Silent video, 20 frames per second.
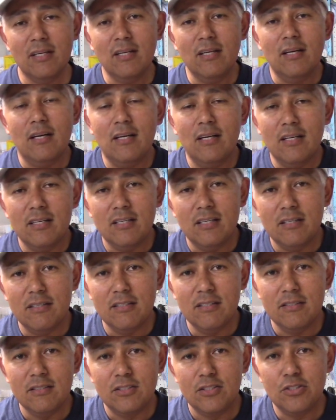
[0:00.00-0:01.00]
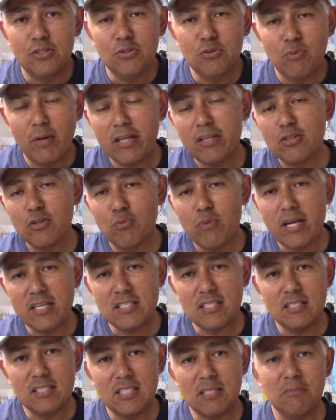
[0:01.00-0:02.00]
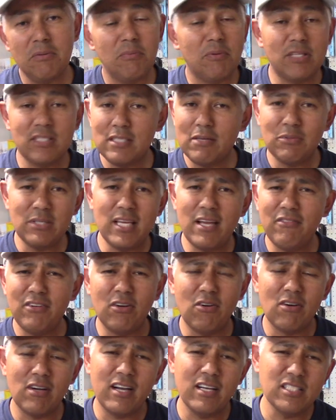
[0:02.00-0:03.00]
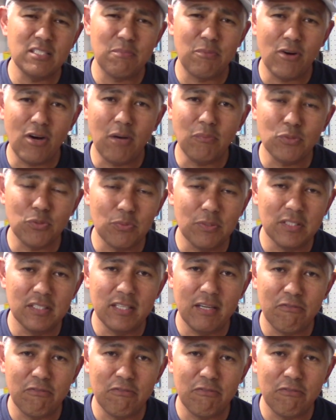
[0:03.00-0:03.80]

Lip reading: to regular resin simply because I was having all kinds of problems with it.